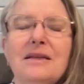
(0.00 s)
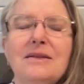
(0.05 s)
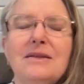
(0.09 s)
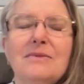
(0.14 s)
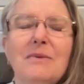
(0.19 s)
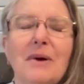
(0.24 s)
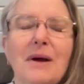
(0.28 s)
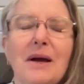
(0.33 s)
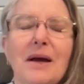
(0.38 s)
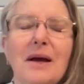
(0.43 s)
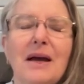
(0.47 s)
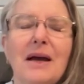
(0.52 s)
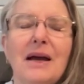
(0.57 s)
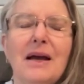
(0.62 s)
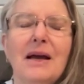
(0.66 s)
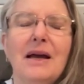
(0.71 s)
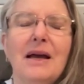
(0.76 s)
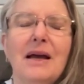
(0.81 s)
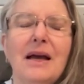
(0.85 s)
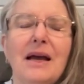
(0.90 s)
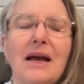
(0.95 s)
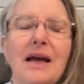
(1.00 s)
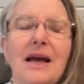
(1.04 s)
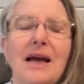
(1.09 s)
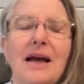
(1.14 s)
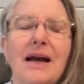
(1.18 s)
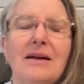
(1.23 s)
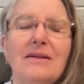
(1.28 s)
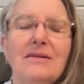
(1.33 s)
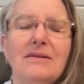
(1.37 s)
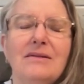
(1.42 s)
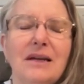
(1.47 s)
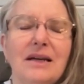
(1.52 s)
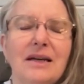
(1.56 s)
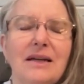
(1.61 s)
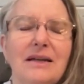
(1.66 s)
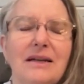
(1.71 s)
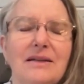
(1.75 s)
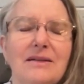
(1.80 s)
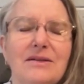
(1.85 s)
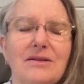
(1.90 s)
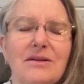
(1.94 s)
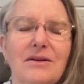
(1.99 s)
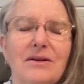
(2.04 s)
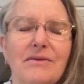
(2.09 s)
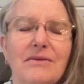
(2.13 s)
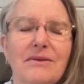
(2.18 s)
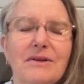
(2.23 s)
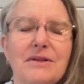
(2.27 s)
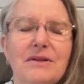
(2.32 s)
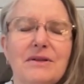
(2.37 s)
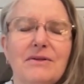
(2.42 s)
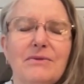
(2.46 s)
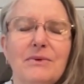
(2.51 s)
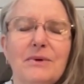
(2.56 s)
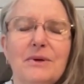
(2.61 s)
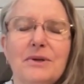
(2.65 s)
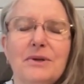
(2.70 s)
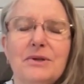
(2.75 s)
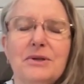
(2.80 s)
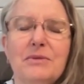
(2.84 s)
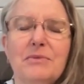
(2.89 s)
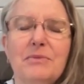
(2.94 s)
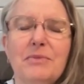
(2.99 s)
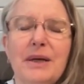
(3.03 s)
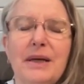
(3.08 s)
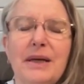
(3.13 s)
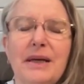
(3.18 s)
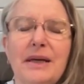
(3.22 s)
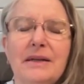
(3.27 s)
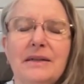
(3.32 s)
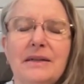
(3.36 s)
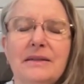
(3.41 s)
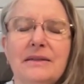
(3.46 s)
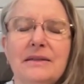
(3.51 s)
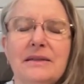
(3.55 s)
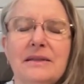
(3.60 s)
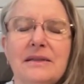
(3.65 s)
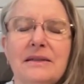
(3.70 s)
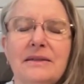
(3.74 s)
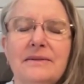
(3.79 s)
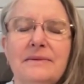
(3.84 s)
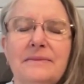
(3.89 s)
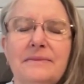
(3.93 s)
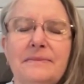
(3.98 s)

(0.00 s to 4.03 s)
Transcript: is where our daily service of worship begins.